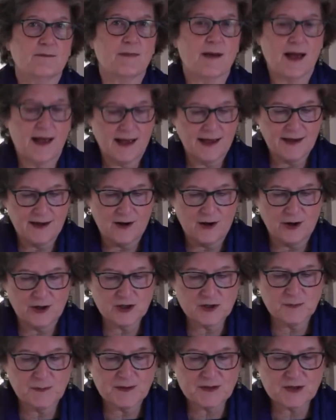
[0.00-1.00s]
by
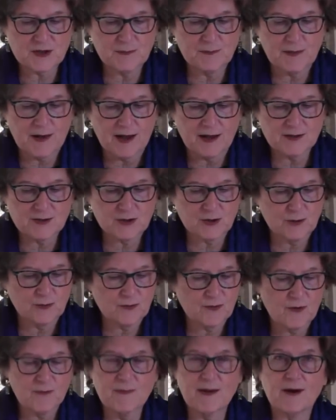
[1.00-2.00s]
Archbishop Oscar
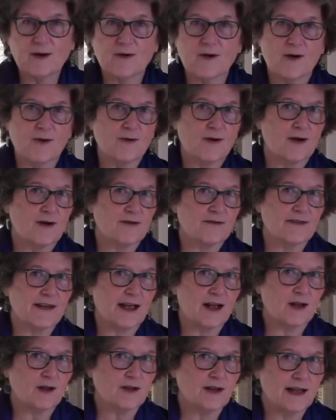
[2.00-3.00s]
Romero of
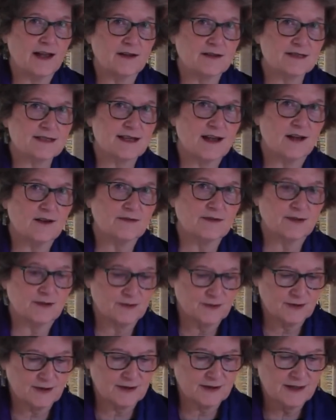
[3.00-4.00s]
El
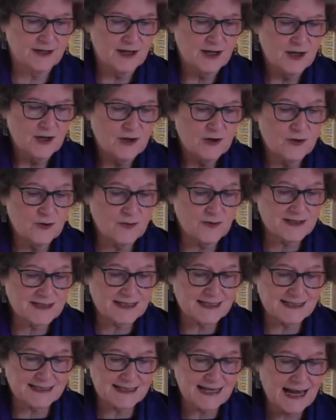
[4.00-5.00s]
Salvador, who was
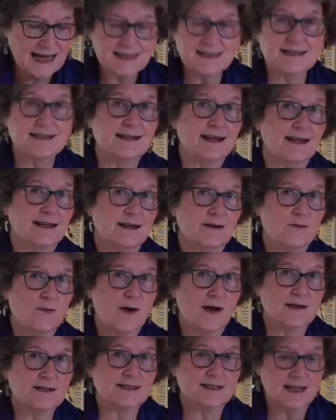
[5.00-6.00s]
assassinated
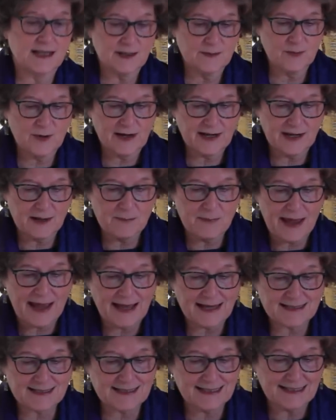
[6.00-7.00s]
while celebrating
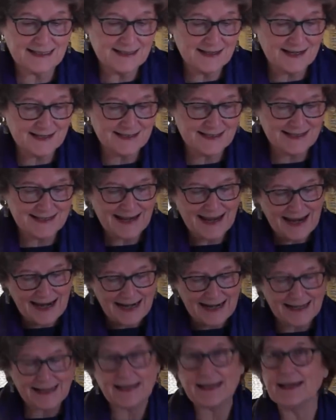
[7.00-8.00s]
Mass in
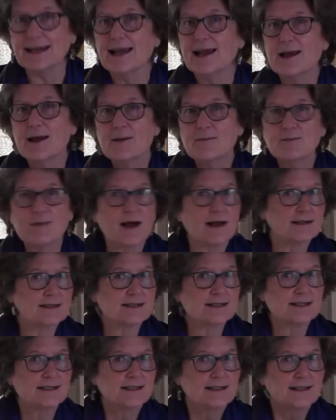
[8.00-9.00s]
1980,
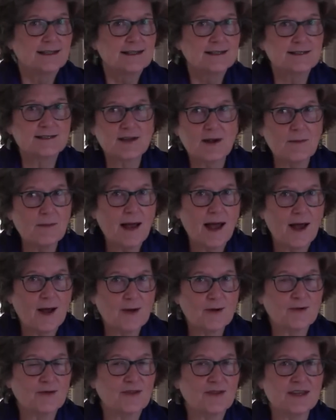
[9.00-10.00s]
but
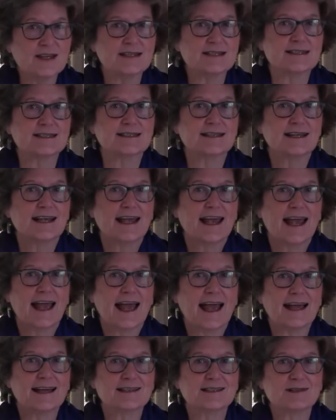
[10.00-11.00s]
somehow this
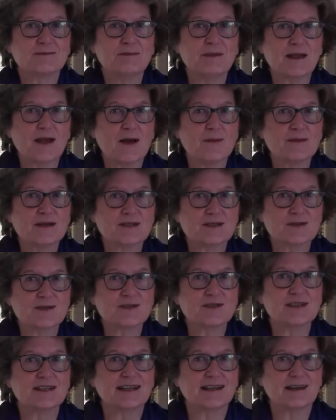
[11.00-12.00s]
has become
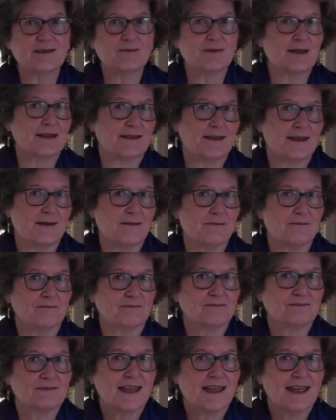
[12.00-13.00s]
associated with him
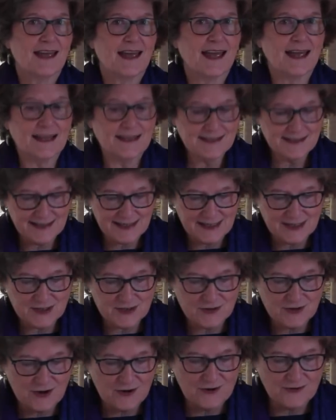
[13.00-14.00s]
and
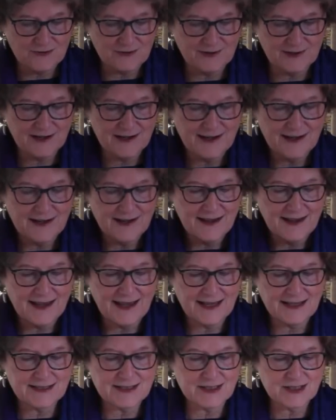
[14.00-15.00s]
is known
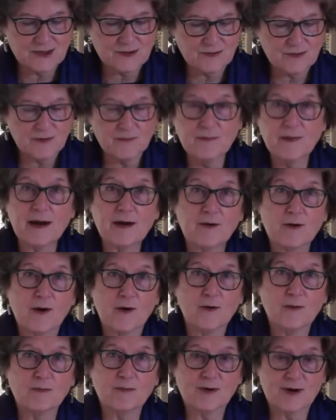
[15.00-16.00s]
as the
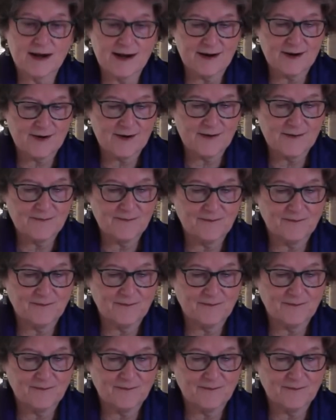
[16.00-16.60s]
Romero Prayer.